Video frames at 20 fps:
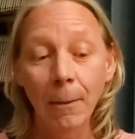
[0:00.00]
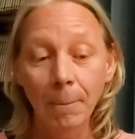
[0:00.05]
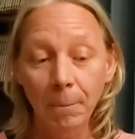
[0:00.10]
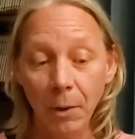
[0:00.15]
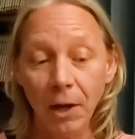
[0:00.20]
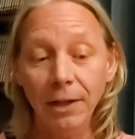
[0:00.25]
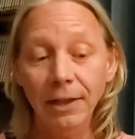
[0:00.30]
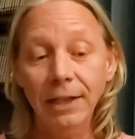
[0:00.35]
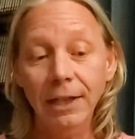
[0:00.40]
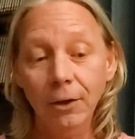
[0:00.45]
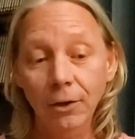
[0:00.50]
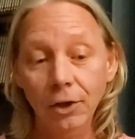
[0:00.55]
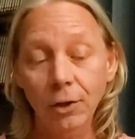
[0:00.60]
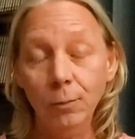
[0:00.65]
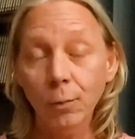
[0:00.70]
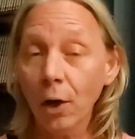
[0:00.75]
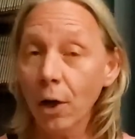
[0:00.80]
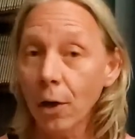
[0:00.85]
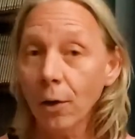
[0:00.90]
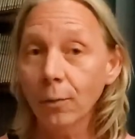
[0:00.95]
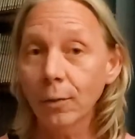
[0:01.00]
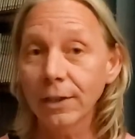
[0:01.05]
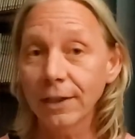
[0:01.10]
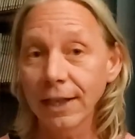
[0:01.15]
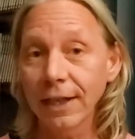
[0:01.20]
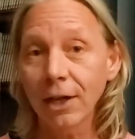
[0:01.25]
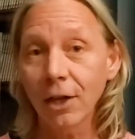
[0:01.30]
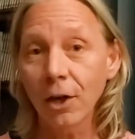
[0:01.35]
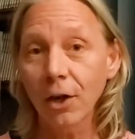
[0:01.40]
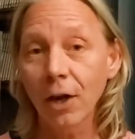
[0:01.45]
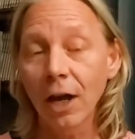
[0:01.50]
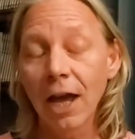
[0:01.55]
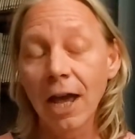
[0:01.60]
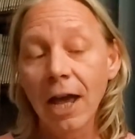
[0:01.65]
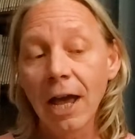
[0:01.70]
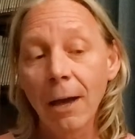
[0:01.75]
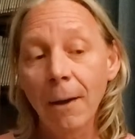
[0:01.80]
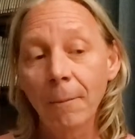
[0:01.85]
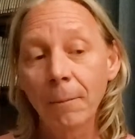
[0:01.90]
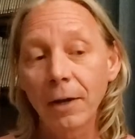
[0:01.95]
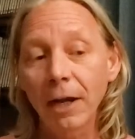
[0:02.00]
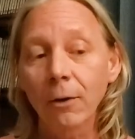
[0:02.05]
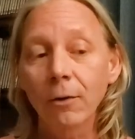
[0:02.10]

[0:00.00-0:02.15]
But the Aren't You Proud was there. But